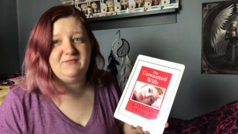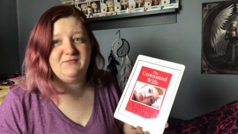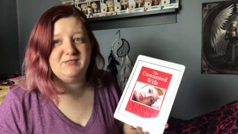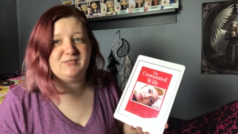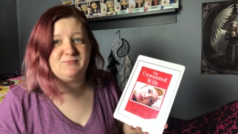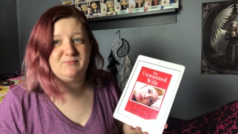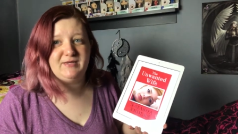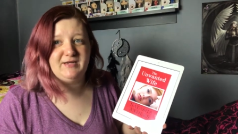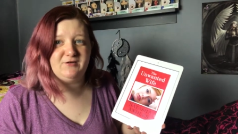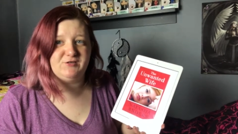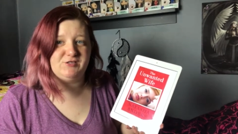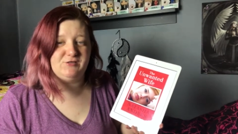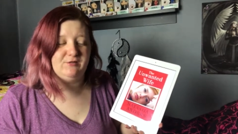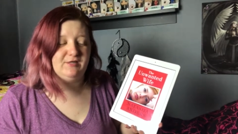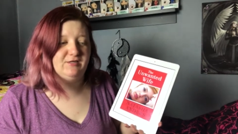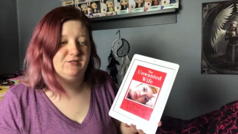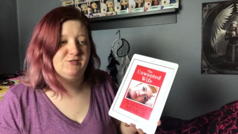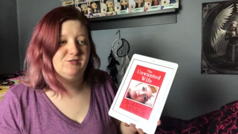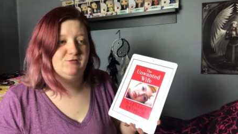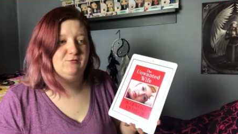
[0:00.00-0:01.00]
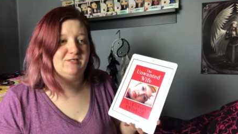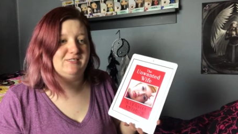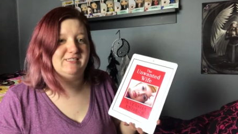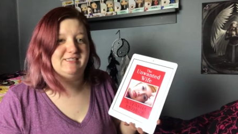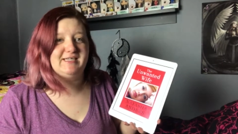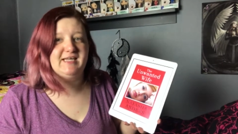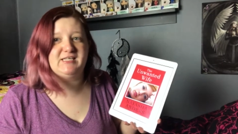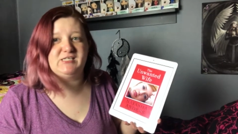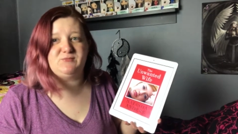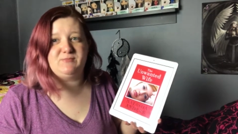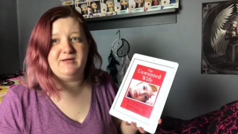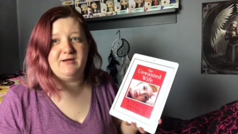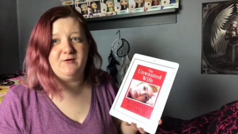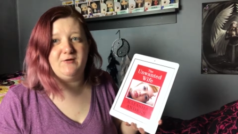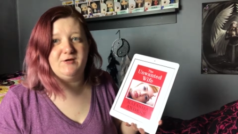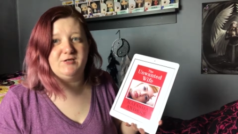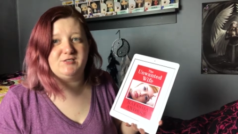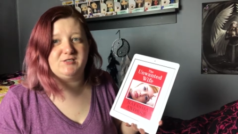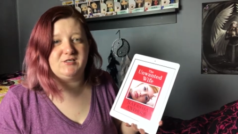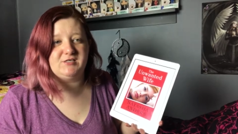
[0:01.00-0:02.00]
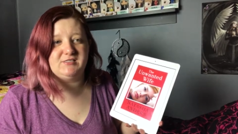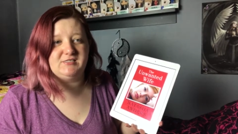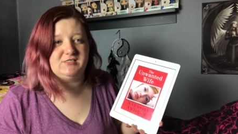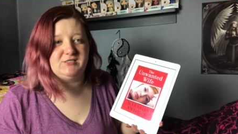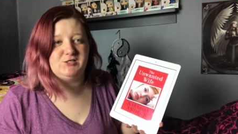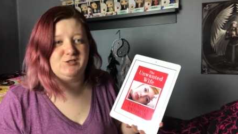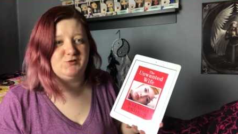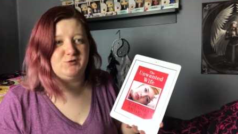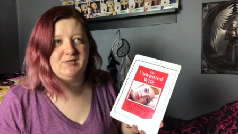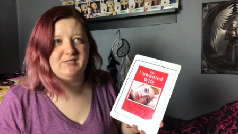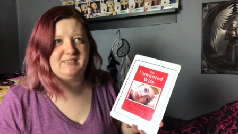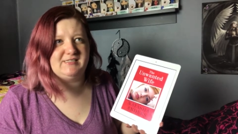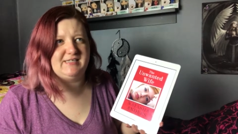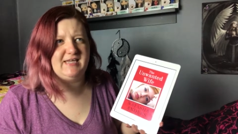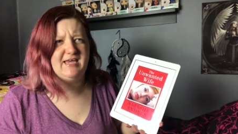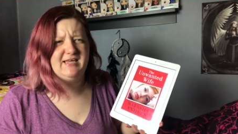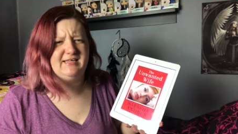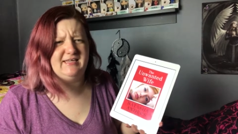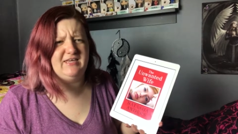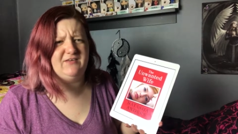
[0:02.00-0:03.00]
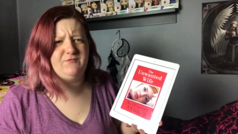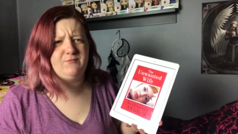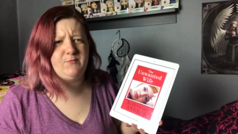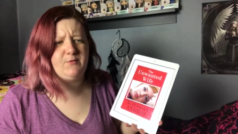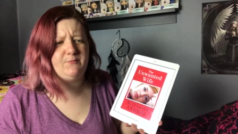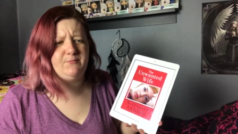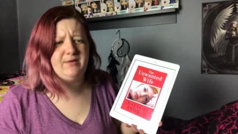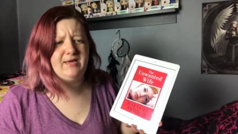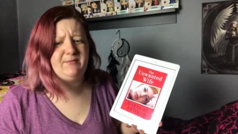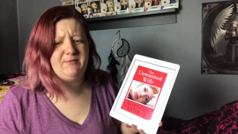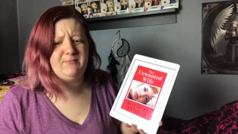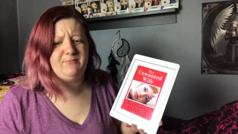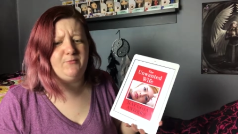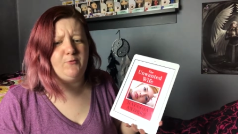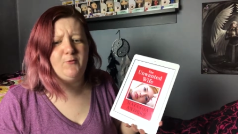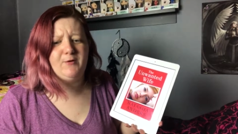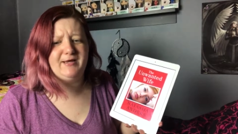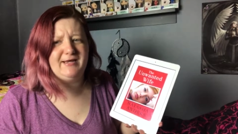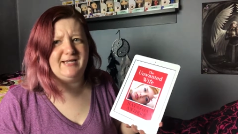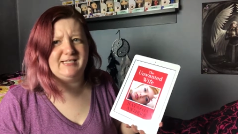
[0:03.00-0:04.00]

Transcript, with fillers: leave this marriage. She like she wants to stay in this marriage because she's trying to stay to give him a baby boy.